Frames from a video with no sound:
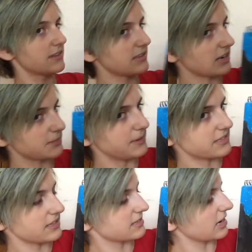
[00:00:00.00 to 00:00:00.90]
next
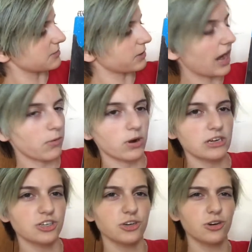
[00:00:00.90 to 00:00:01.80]
piece in the sketchbook, I
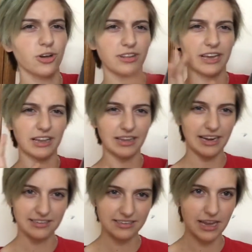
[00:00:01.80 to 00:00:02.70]
wanted to do a
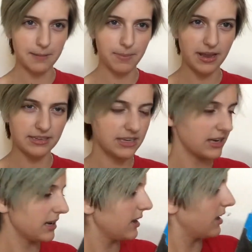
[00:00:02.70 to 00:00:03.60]
landscape
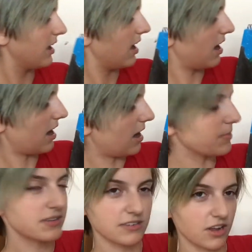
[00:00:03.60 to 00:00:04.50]
painting.
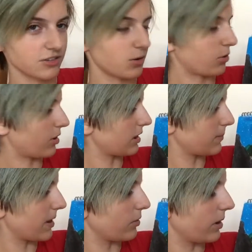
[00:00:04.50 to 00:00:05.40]
This is also acrylic,
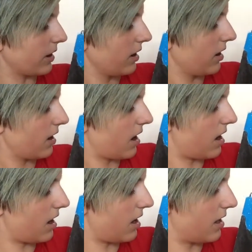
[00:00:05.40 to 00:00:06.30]
by the way.
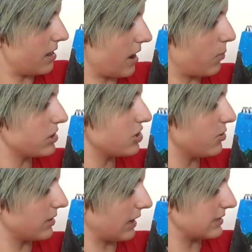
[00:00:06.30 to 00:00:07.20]
I want to
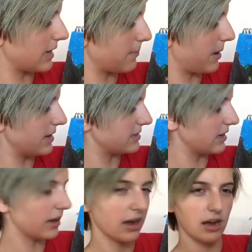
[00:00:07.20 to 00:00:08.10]
do a landscape
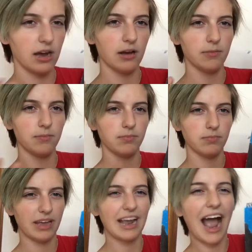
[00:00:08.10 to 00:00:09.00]
painting,
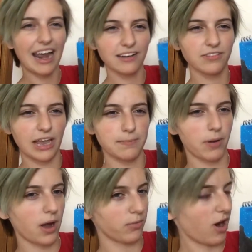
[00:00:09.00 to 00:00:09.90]
kind of like
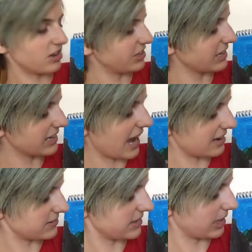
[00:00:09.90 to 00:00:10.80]
Bob Ross. You can
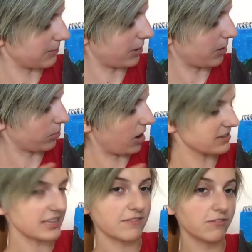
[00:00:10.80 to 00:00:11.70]
kind of see Bob Ross
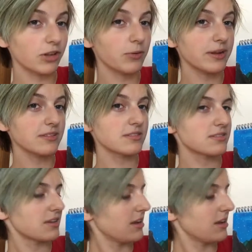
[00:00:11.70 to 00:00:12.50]
influence